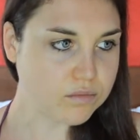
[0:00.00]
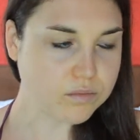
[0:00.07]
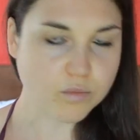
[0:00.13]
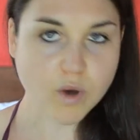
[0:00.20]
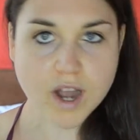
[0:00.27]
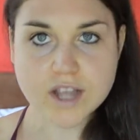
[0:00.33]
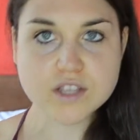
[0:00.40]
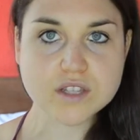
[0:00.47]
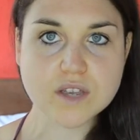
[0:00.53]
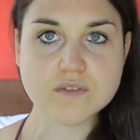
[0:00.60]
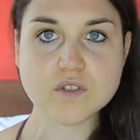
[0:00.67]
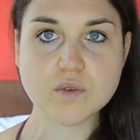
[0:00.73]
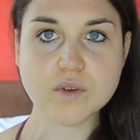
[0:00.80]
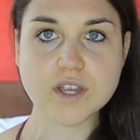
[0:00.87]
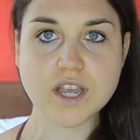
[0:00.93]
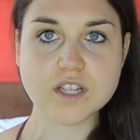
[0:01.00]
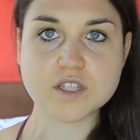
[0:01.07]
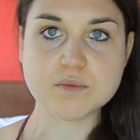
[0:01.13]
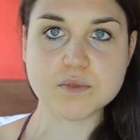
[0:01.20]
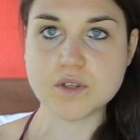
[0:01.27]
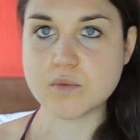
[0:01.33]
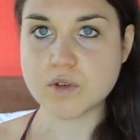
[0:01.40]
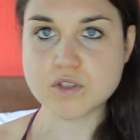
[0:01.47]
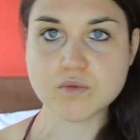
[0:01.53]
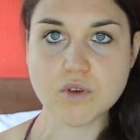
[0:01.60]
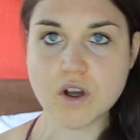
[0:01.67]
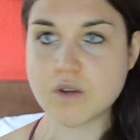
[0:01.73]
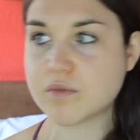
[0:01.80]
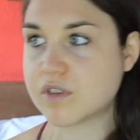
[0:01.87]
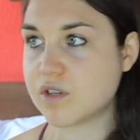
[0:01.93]
why is life so against me? What's
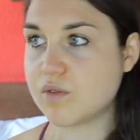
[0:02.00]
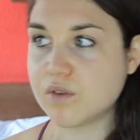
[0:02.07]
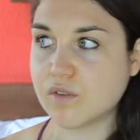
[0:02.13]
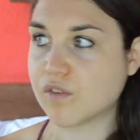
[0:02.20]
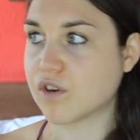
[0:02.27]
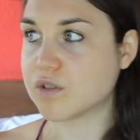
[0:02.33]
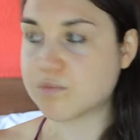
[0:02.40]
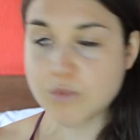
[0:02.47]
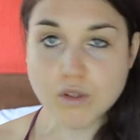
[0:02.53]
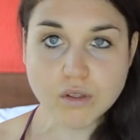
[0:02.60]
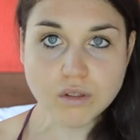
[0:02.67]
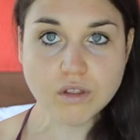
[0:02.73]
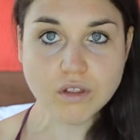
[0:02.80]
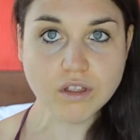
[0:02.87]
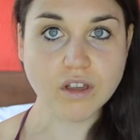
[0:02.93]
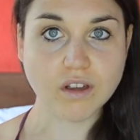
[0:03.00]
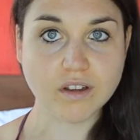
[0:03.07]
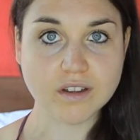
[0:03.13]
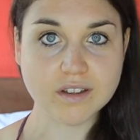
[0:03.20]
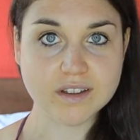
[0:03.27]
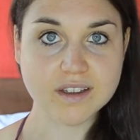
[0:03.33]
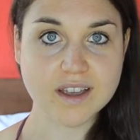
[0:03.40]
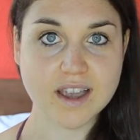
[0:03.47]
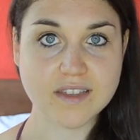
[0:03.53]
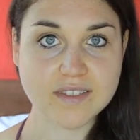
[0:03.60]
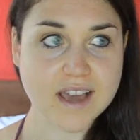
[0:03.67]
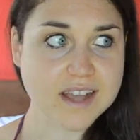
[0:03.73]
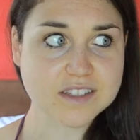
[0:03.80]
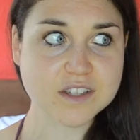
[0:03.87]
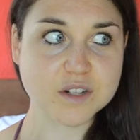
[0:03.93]
wrong with the universe? Blah, blah, blah. And
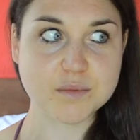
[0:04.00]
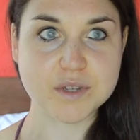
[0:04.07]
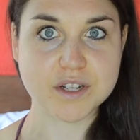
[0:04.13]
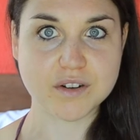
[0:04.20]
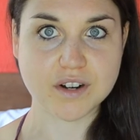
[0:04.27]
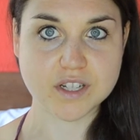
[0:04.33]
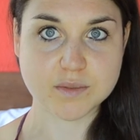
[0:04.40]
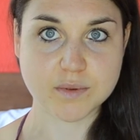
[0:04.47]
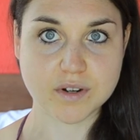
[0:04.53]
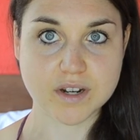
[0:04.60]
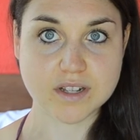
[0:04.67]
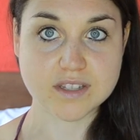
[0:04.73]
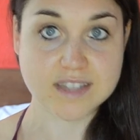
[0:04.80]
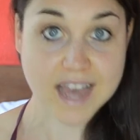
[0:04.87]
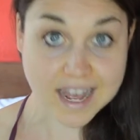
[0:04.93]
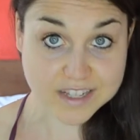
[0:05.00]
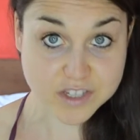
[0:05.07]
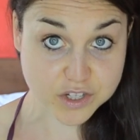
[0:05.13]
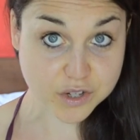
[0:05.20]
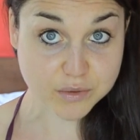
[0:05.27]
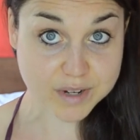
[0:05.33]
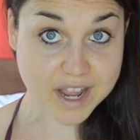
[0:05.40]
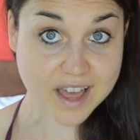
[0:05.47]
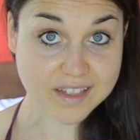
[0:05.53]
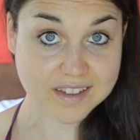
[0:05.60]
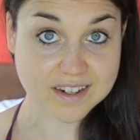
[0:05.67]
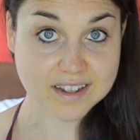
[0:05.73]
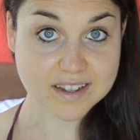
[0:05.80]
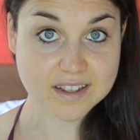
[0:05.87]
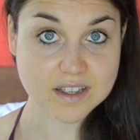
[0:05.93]
that's going to be your experience. That's your
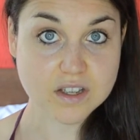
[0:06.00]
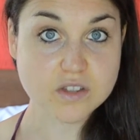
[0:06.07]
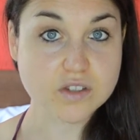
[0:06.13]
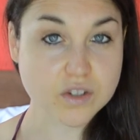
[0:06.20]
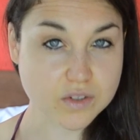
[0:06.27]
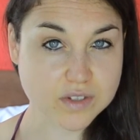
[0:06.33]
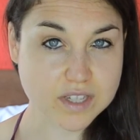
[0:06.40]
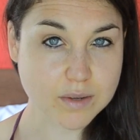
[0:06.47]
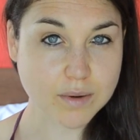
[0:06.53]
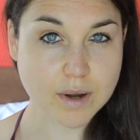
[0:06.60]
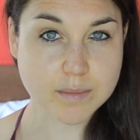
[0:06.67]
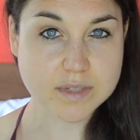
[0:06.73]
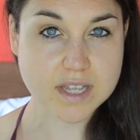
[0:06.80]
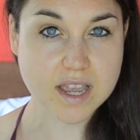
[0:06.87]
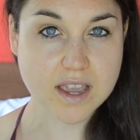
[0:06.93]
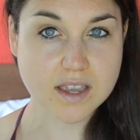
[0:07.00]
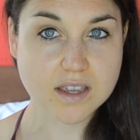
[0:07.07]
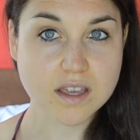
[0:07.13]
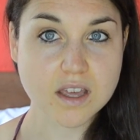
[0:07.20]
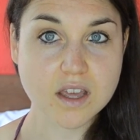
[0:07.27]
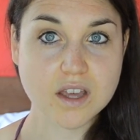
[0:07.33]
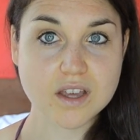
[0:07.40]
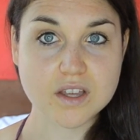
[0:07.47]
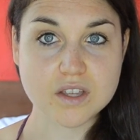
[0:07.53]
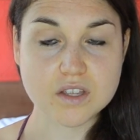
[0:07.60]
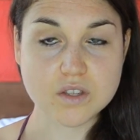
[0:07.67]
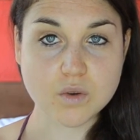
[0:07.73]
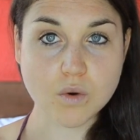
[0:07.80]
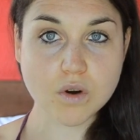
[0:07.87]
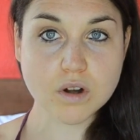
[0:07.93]
reality. So you see what I'm saying?
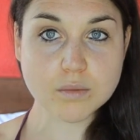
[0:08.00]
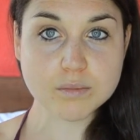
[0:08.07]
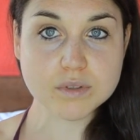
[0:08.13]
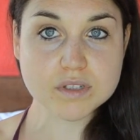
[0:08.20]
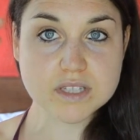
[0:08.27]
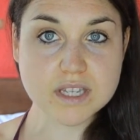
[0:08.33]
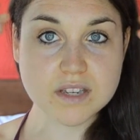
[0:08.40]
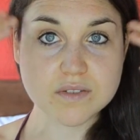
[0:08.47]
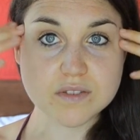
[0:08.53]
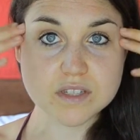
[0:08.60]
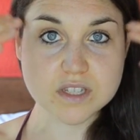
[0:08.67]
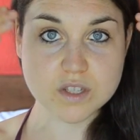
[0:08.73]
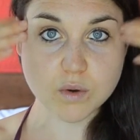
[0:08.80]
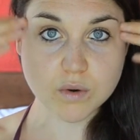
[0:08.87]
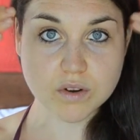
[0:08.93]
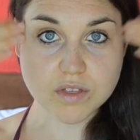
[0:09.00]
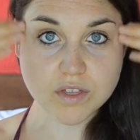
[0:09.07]
Your beliefs, your